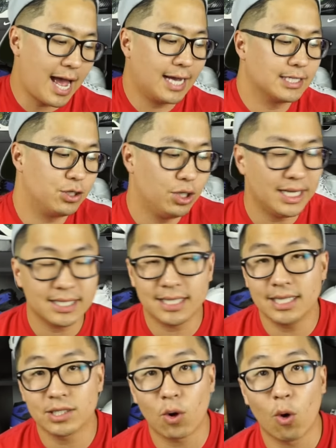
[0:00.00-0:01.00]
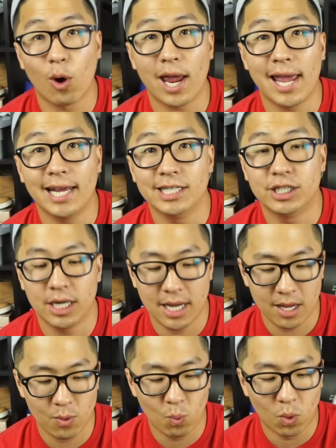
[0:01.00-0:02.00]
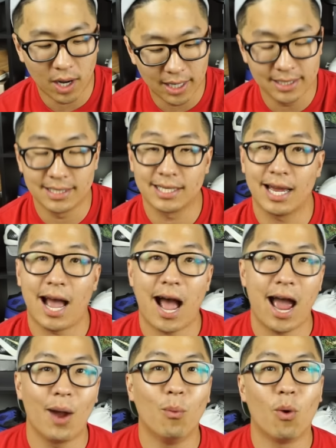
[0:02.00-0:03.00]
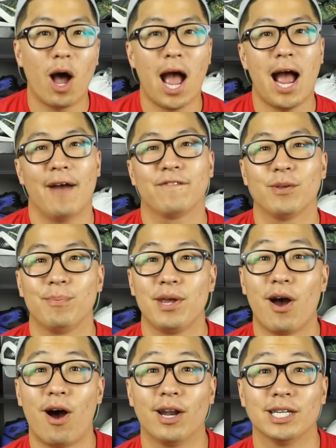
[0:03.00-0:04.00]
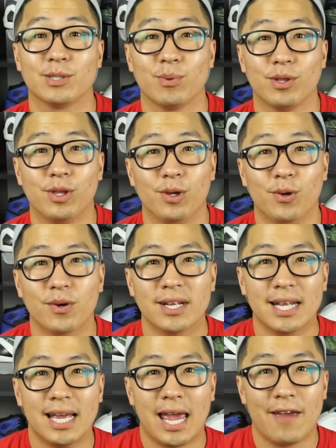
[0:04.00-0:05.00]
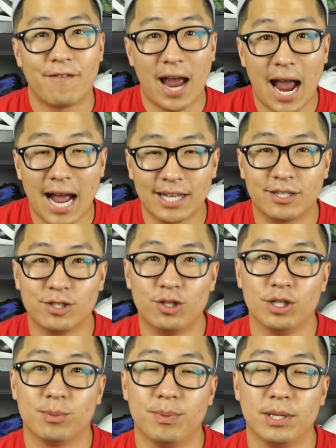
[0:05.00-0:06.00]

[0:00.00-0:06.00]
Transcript: asks, Yeezys or AJ1s? I will have to be honest with you. If I had to choose